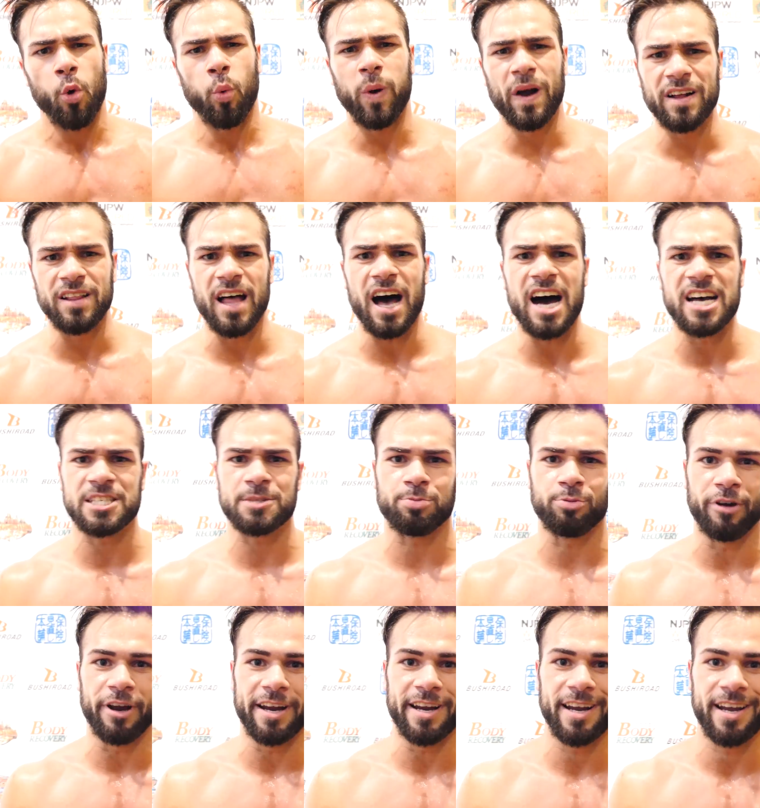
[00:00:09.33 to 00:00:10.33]
Will
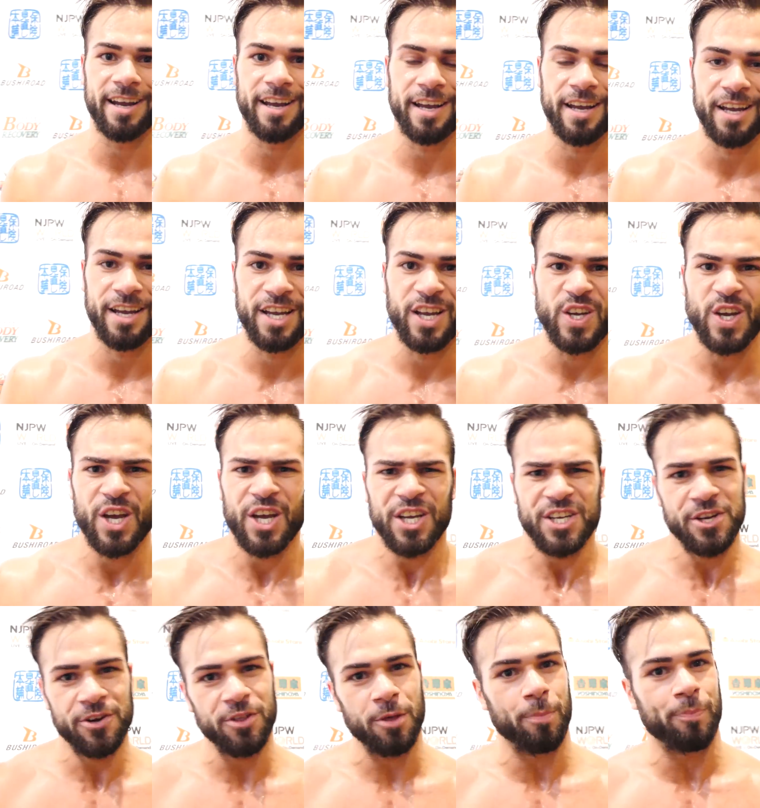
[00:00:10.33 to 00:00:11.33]
Ospreay,
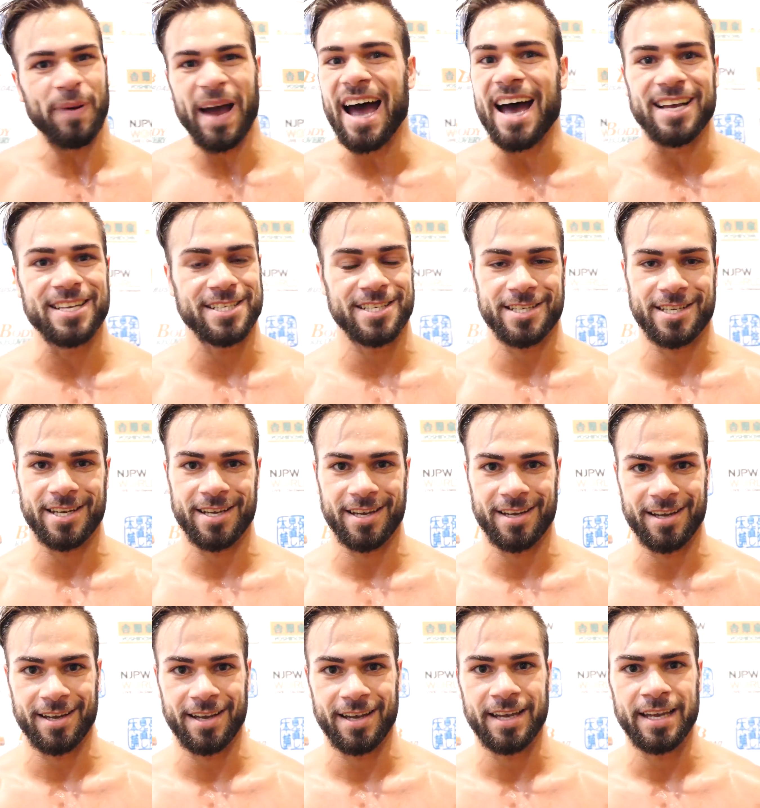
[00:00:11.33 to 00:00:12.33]
you're the best.
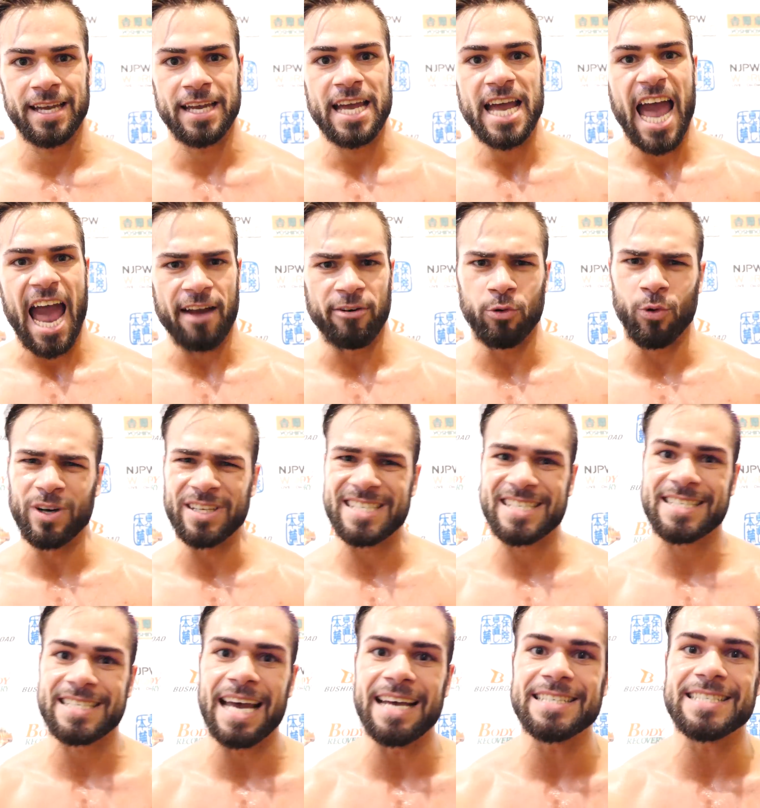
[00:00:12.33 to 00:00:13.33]
Everyone
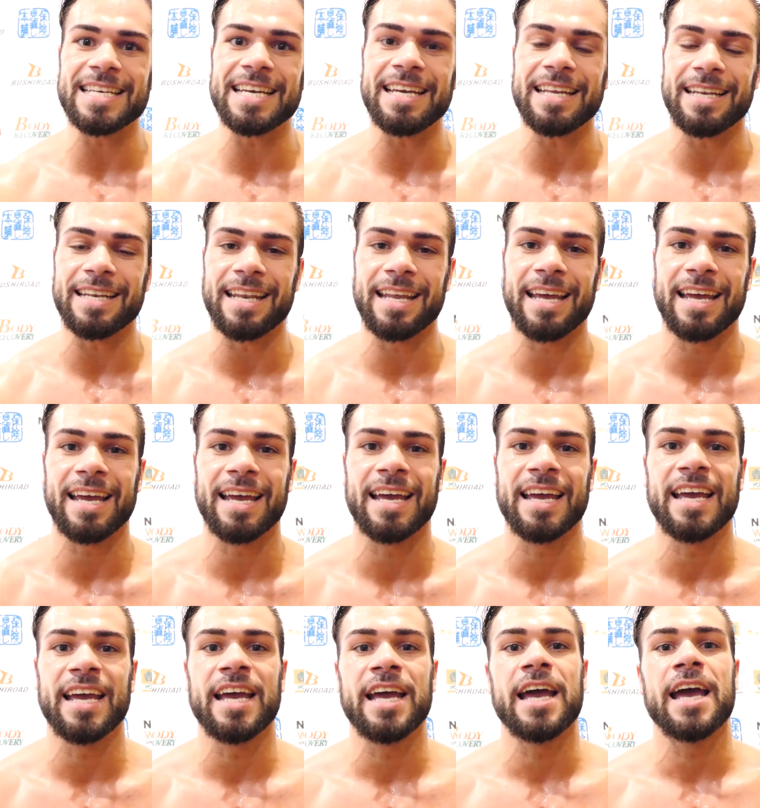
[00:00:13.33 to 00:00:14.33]
says it,
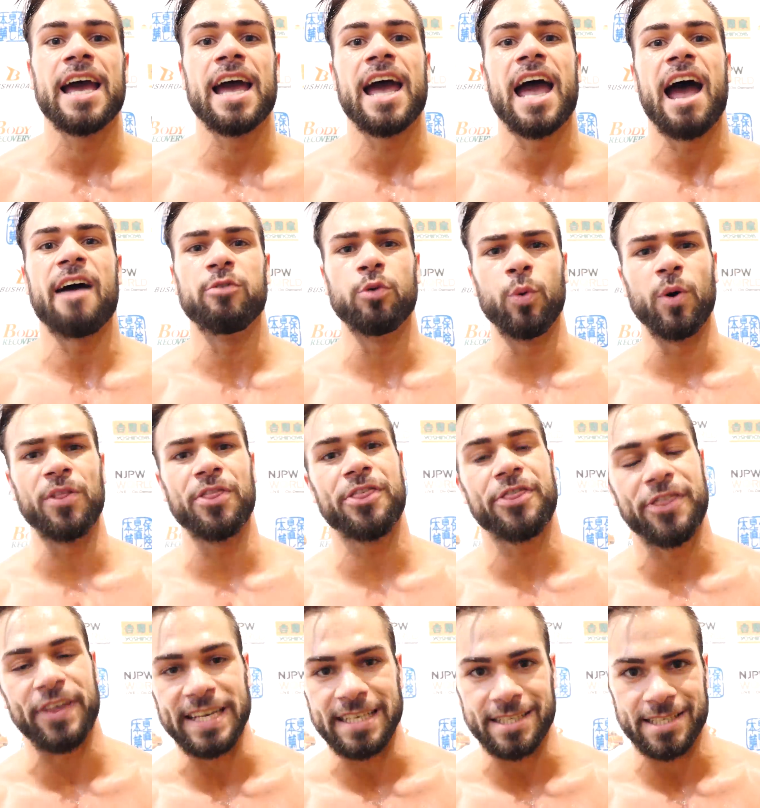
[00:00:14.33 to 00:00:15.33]
everyone
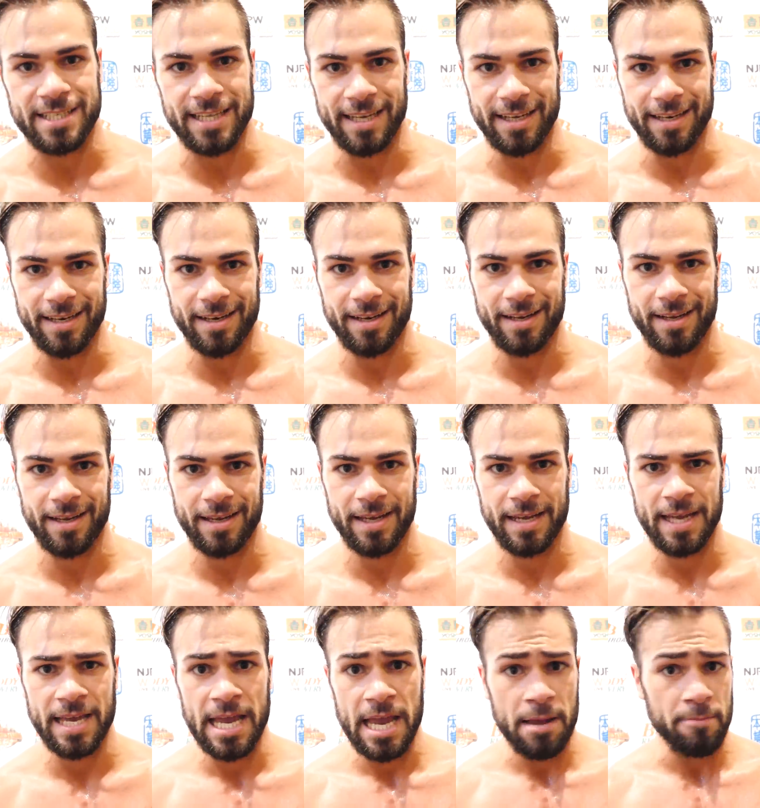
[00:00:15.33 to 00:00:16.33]
thinks it.
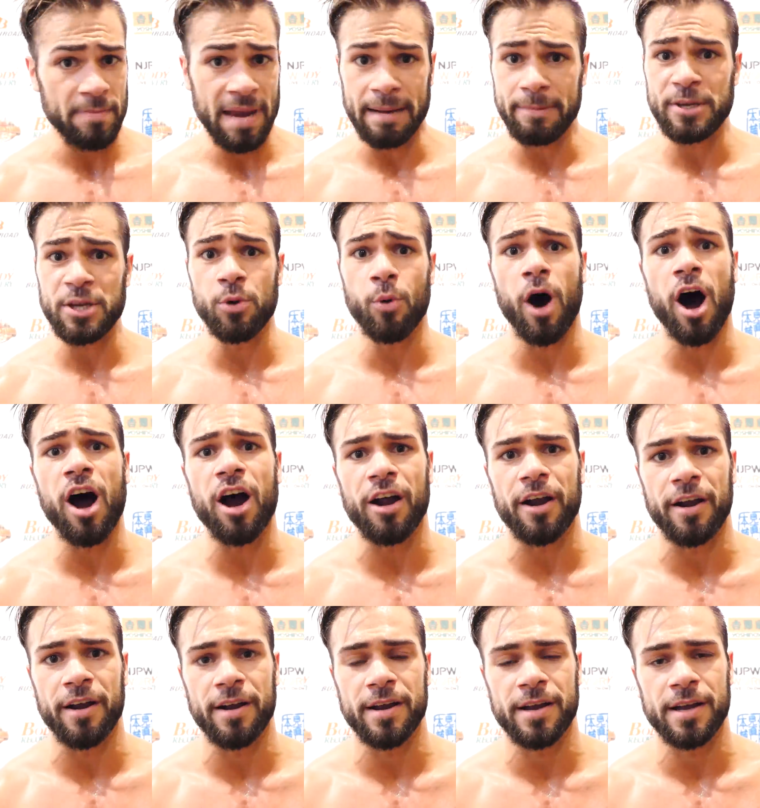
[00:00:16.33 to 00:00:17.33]
Maybe you
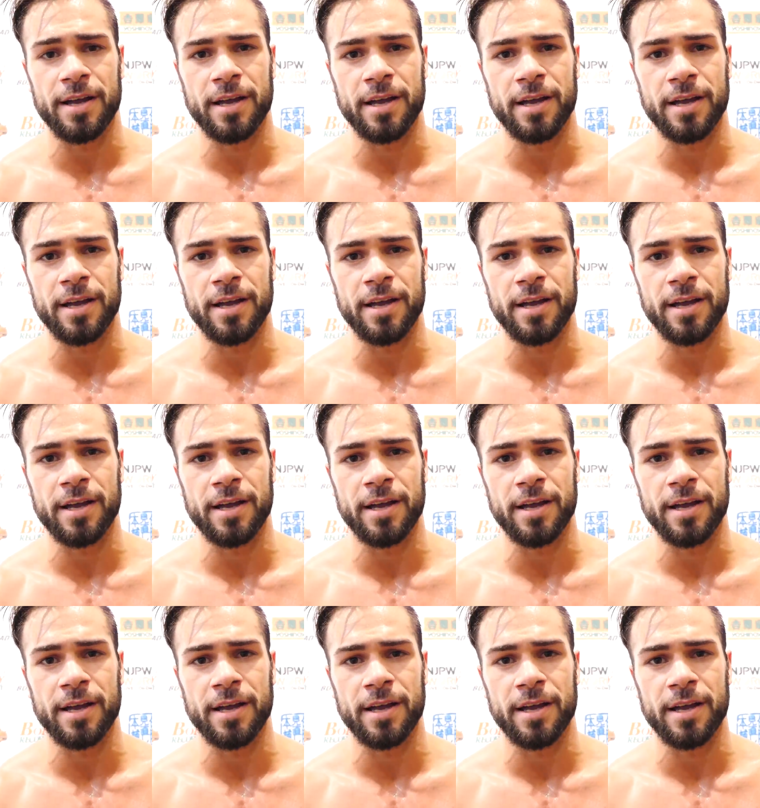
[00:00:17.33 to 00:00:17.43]
are,